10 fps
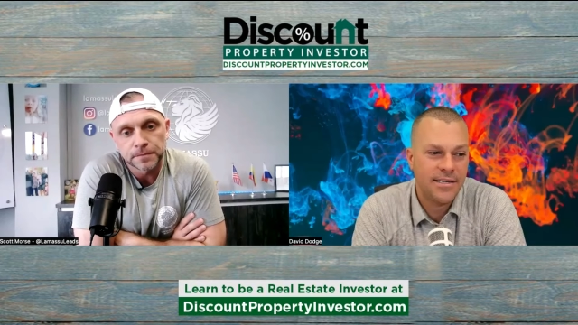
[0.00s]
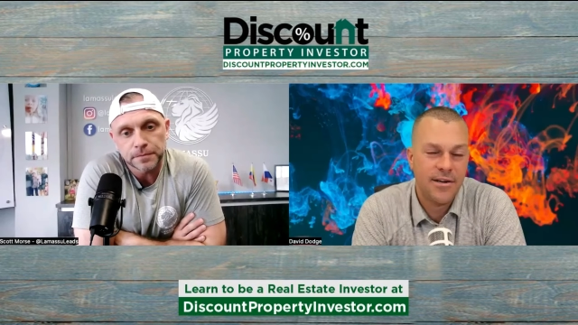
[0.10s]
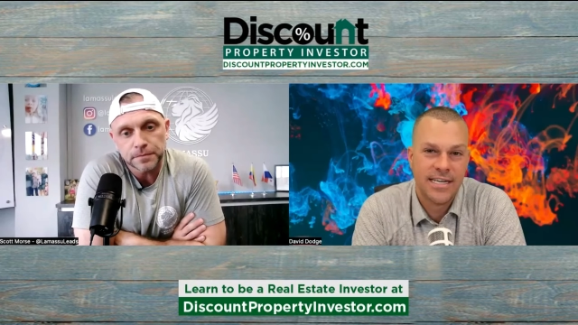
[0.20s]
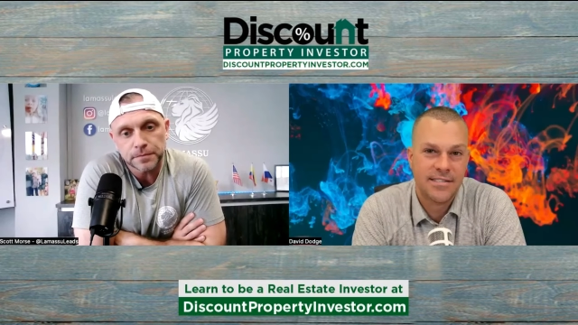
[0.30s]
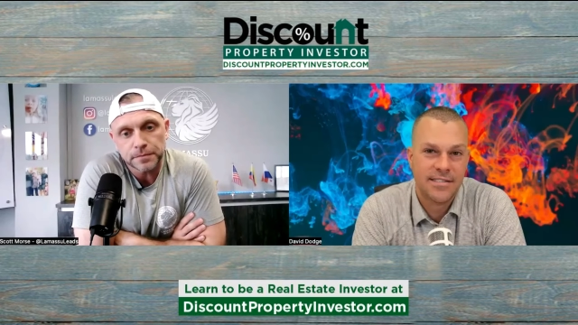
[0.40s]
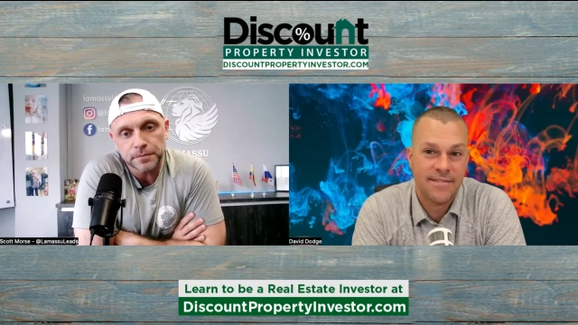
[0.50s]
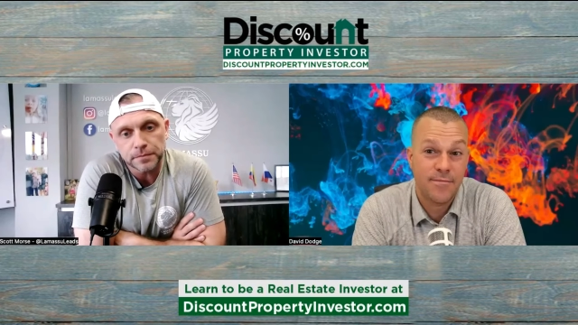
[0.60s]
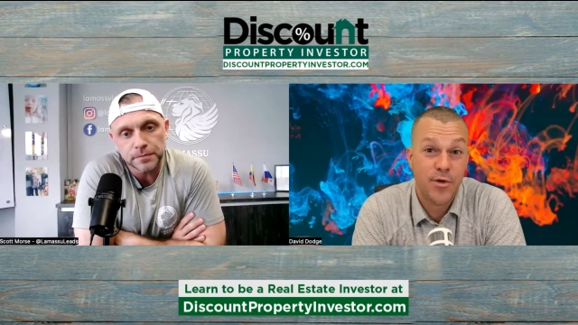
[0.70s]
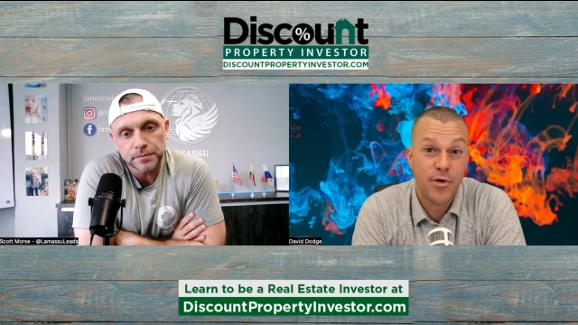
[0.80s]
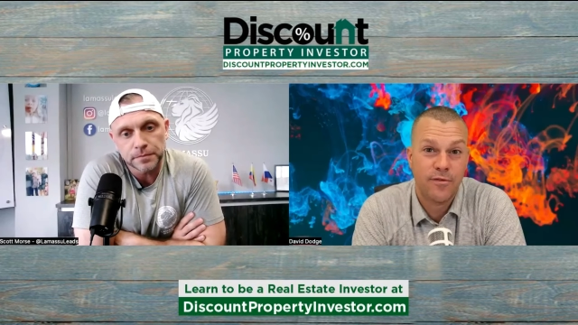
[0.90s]
Speaker 1: guys have
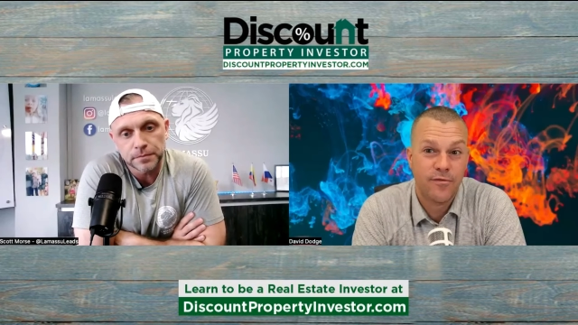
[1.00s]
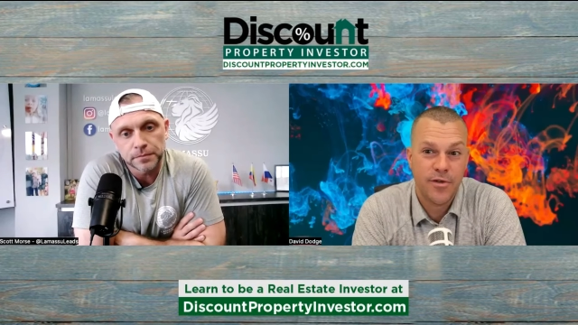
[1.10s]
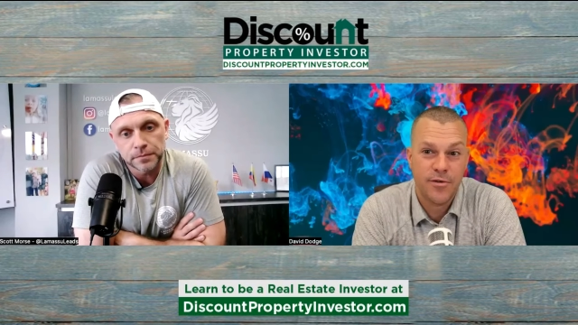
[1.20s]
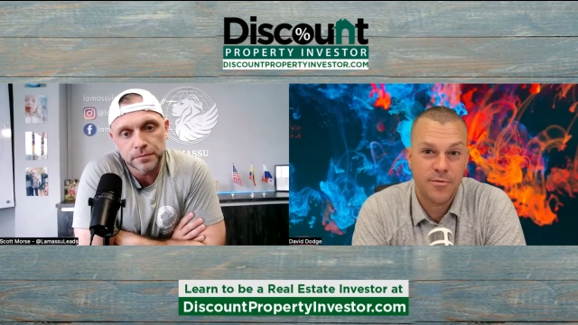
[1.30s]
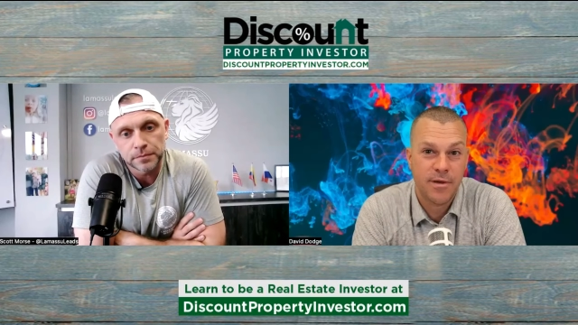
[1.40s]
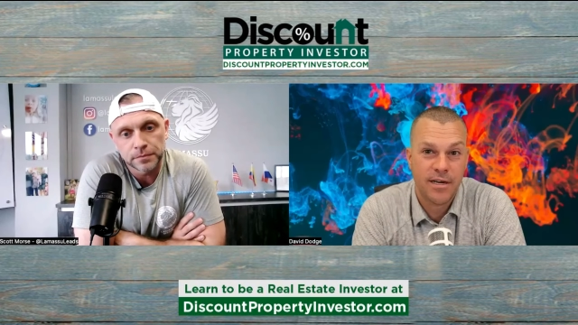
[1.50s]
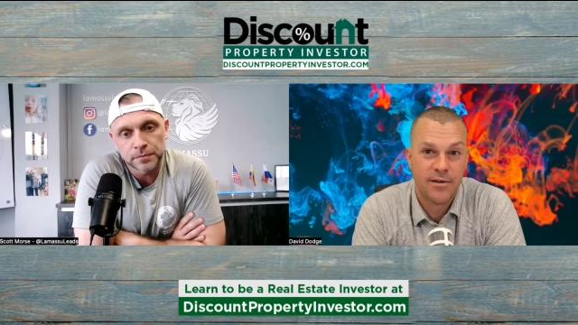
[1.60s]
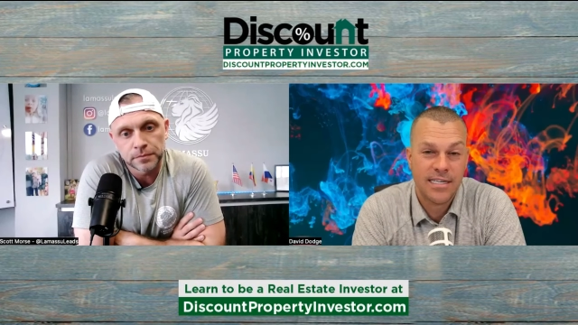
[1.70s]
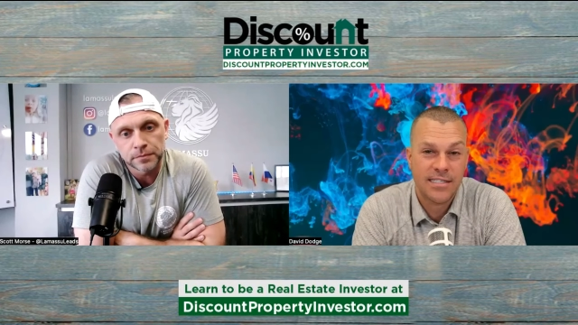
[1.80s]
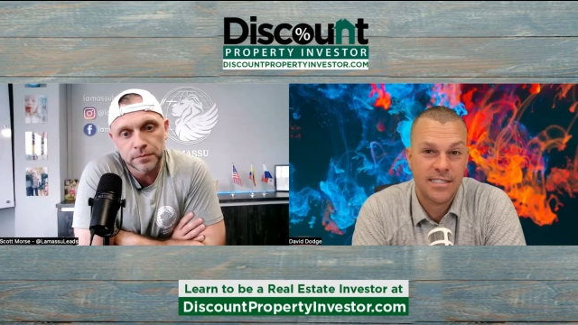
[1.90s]
beautiful views, man. I, I
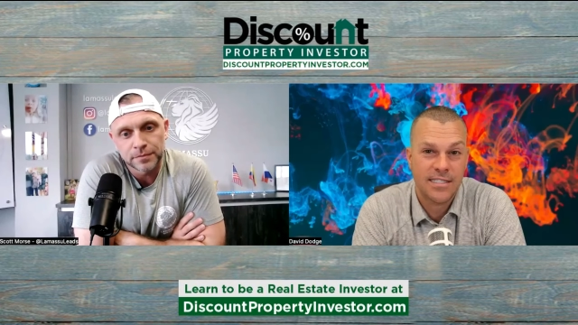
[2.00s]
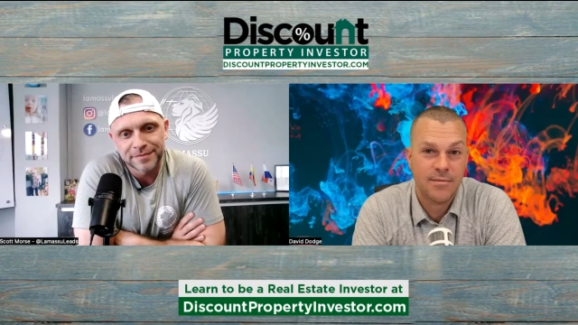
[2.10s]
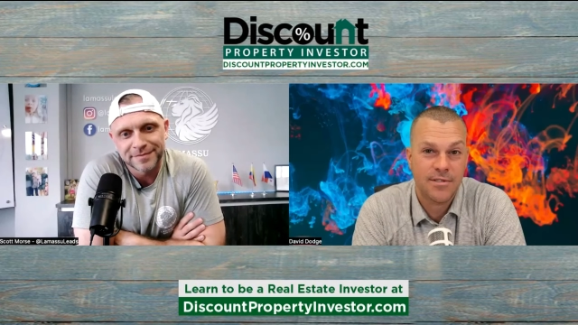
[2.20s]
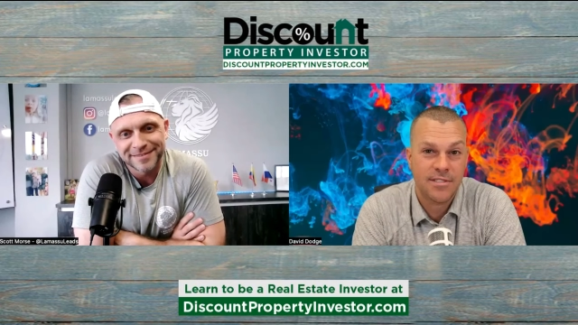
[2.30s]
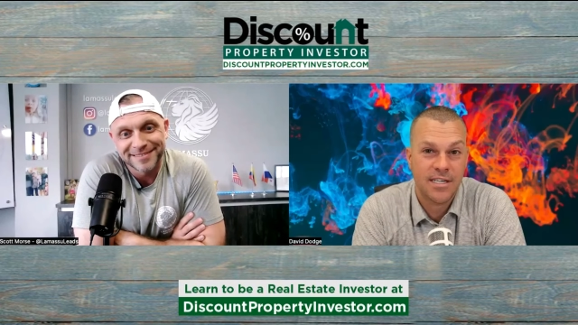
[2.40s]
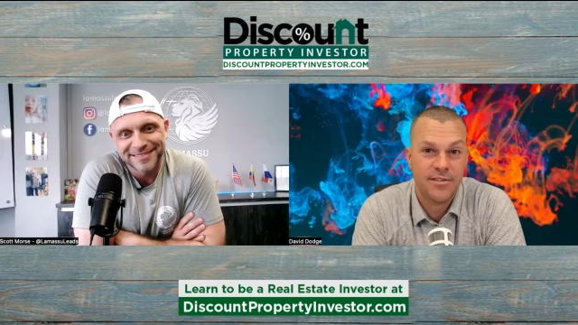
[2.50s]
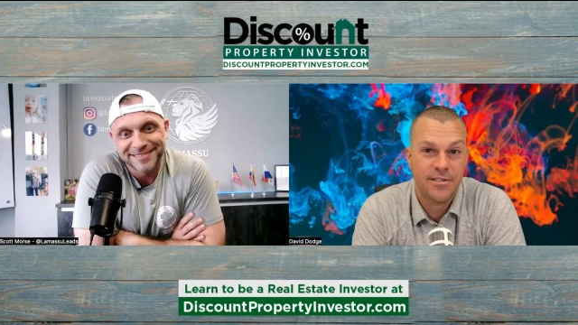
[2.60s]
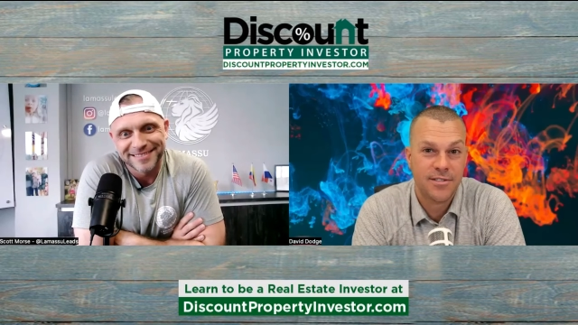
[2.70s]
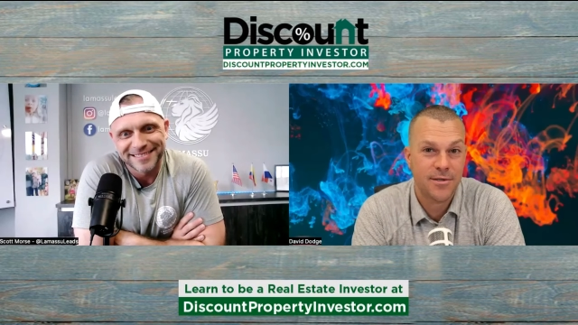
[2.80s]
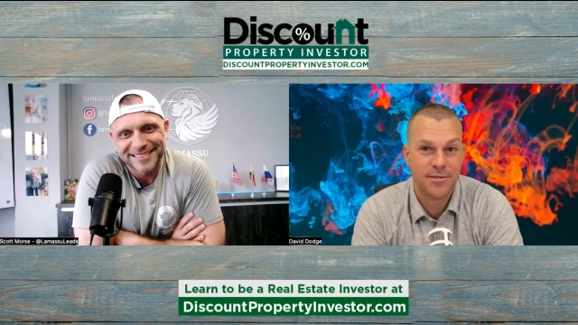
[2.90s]
see some of the stuff in your
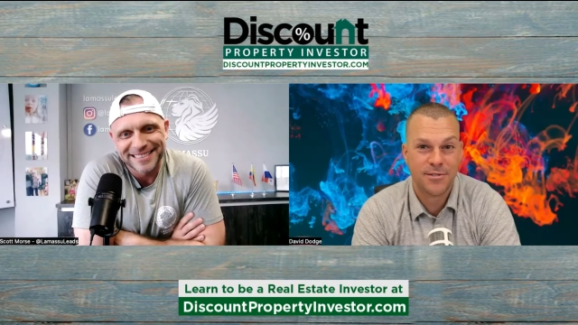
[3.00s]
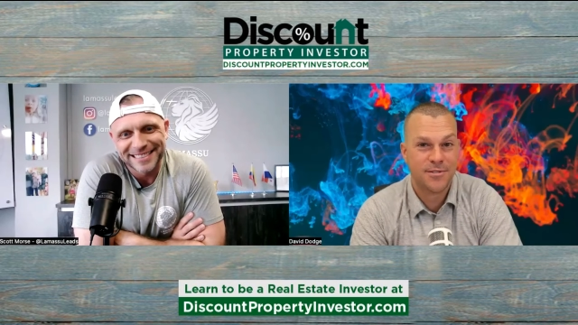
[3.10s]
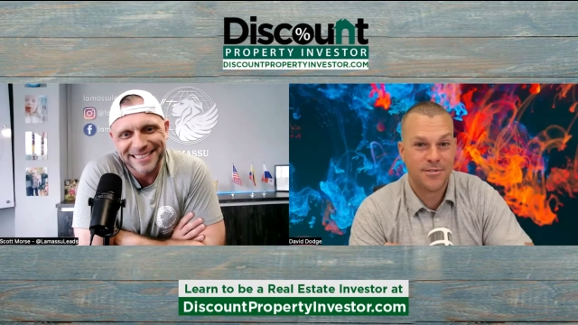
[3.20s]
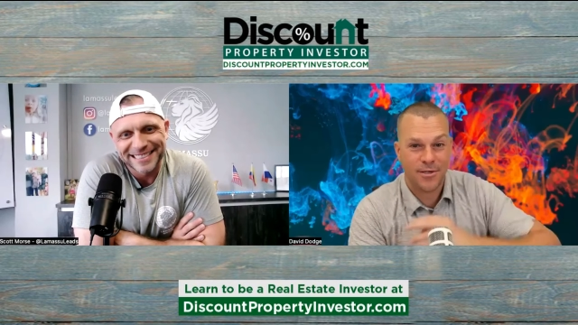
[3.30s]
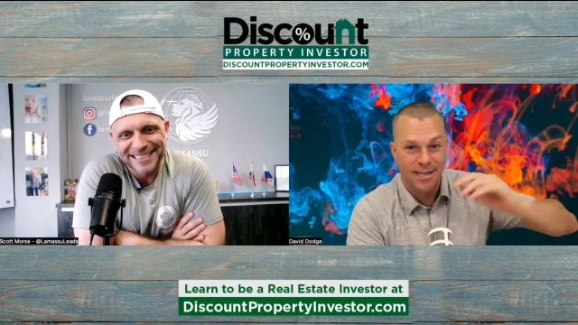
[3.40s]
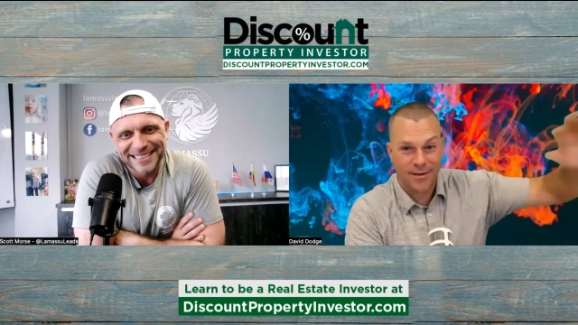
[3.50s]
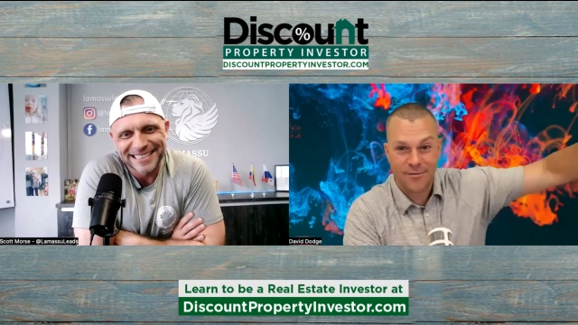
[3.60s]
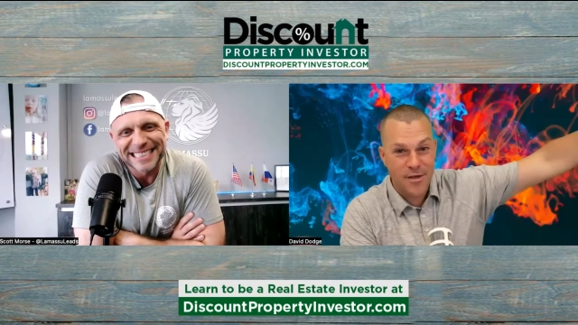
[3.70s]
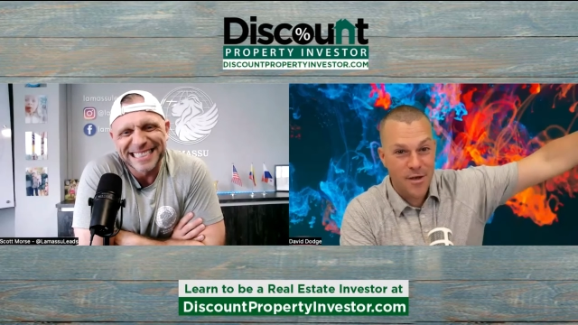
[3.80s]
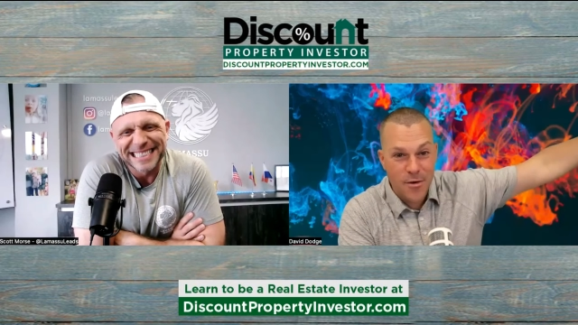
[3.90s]
socials, looking out over the
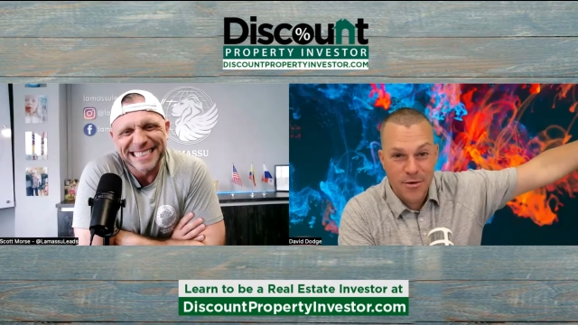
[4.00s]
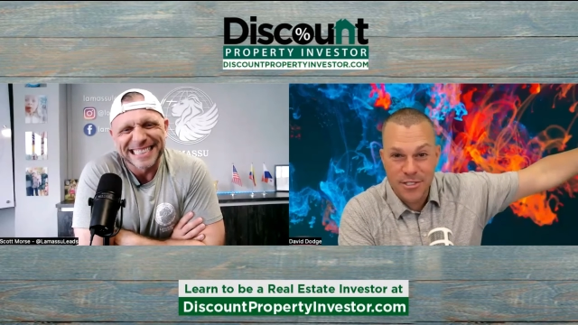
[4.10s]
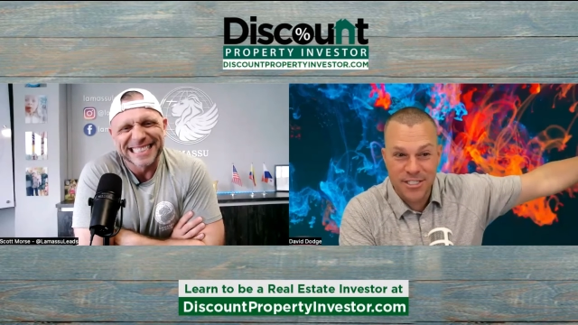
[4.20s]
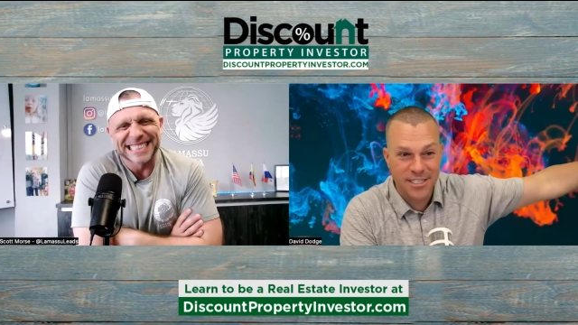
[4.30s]
ocean.